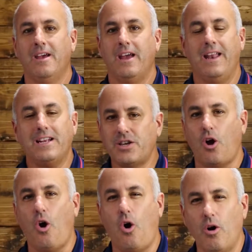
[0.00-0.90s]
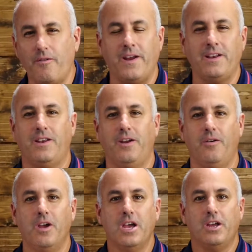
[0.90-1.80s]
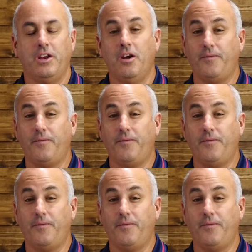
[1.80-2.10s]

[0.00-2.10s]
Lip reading: And that's a hard thing to do. You know,